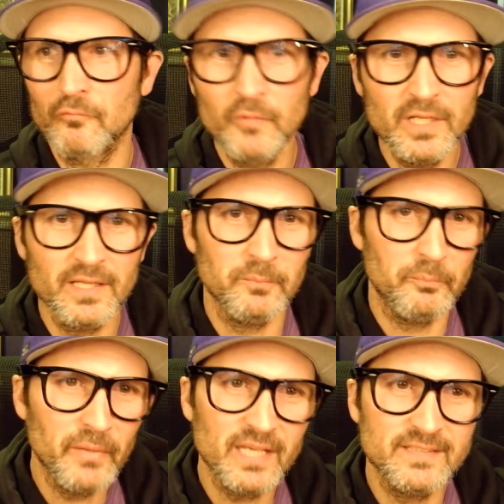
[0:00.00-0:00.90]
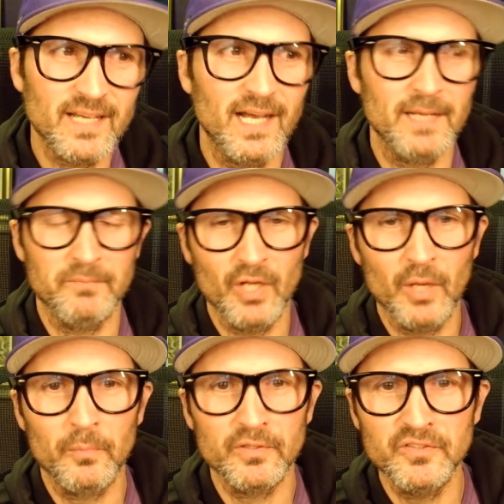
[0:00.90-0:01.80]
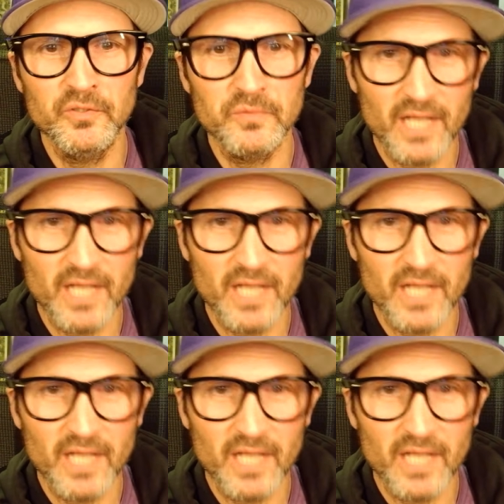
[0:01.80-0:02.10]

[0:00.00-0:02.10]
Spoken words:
really big time number 2